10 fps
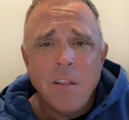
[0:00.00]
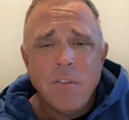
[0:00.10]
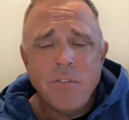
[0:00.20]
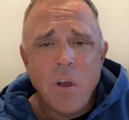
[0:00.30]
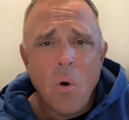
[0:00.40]

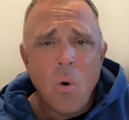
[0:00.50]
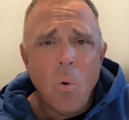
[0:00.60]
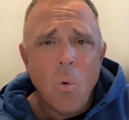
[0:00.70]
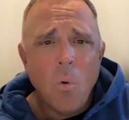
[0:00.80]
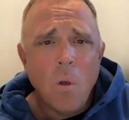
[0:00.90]

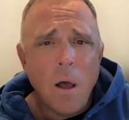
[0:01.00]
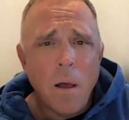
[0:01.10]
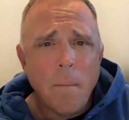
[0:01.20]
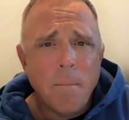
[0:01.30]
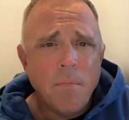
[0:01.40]

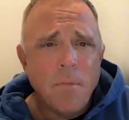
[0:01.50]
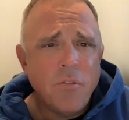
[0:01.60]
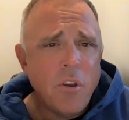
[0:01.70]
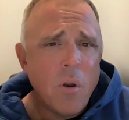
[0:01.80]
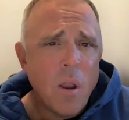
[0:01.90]
So
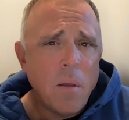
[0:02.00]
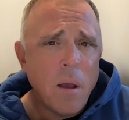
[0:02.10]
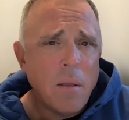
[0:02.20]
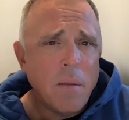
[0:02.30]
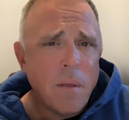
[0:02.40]
this year
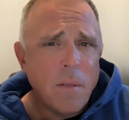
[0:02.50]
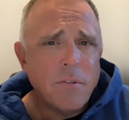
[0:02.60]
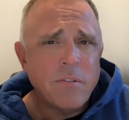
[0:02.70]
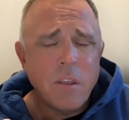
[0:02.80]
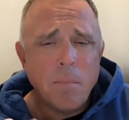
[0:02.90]
I had
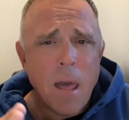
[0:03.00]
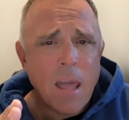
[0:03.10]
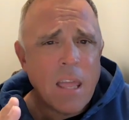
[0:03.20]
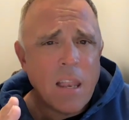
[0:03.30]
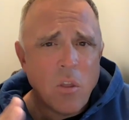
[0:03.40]
slid
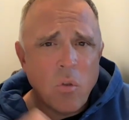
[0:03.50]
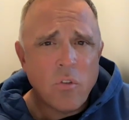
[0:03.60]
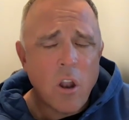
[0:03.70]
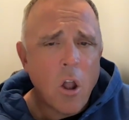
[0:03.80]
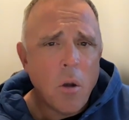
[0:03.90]
back into
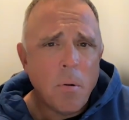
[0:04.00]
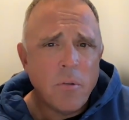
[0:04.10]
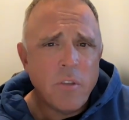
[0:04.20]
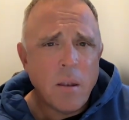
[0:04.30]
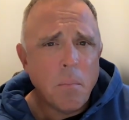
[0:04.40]
using
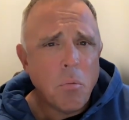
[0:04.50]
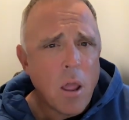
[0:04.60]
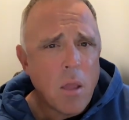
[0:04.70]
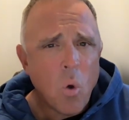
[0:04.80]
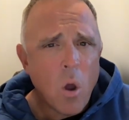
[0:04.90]
100%
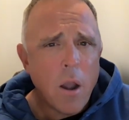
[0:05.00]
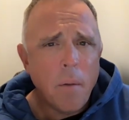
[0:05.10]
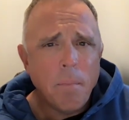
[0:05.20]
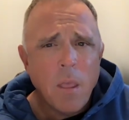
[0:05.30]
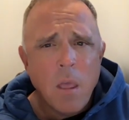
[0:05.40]
bright
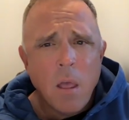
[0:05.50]
wire,